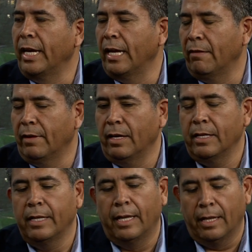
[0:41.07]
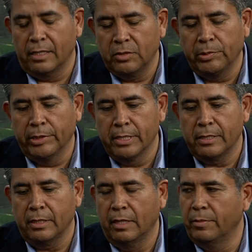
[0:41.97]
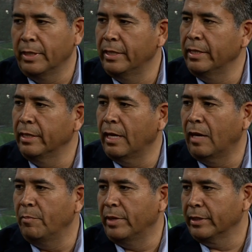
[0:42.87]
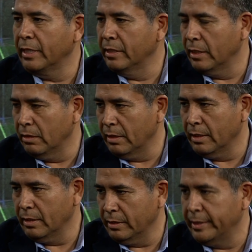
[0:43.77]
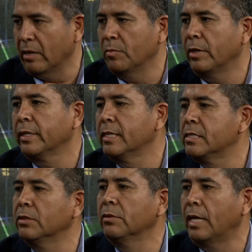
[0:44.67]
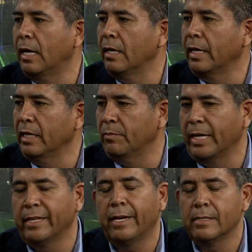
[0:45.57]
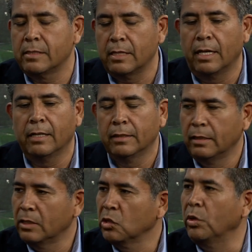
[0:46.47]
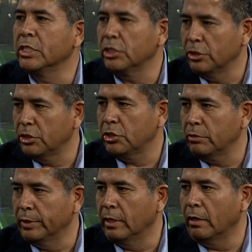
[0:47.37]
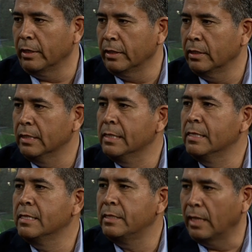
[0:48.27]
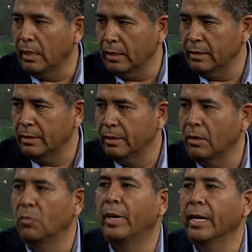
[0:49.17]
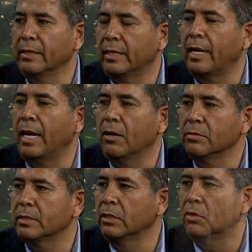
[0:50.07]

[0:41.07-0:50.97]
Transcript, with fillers: I have uh, a, lot of experience in, the up market and the, low, uh, the down market. So uh, yeah. anybody has uh, questions regarding selling or buying their house,